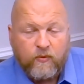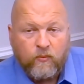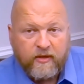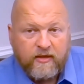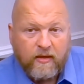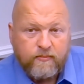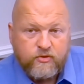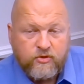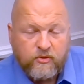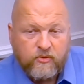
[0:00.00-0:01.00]
When it
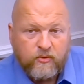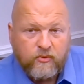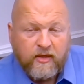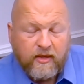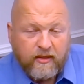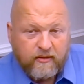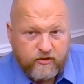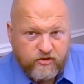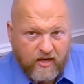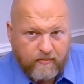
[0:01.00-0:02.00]
comes to the
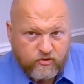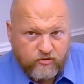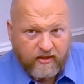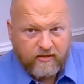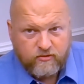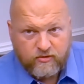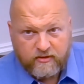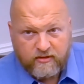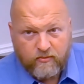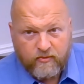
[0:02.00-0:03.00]
geometry
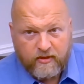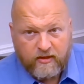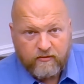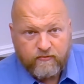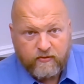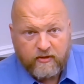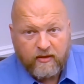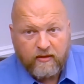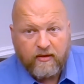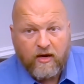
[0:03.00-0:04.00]
entry that we need for
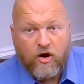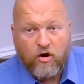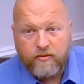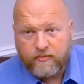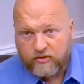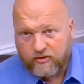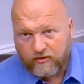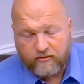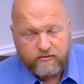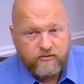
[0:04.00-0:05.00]
the harder
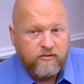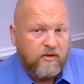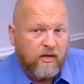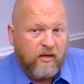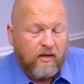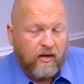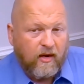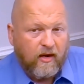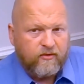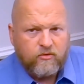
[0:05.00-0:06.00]
materials,
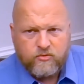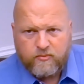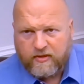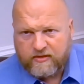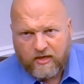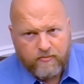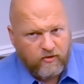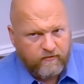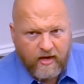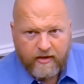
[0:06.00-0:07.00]
those would be
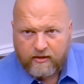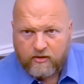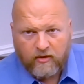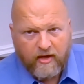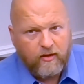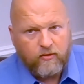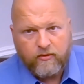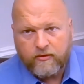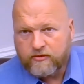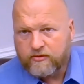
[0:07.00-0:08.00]
examples of high nickel
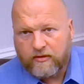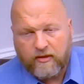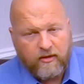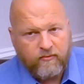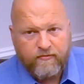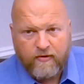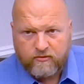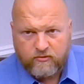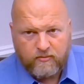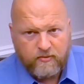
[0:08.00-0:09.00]
alloys,
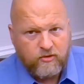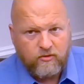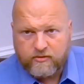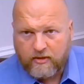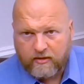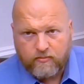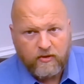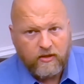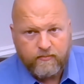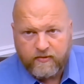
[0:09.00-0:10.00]
refractory materials like
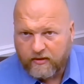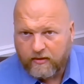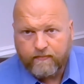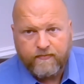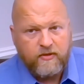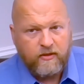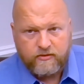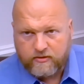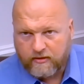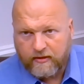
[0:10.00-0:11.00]
molybdenum,
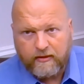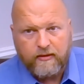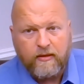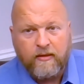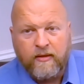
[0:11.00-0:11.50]
tungsten,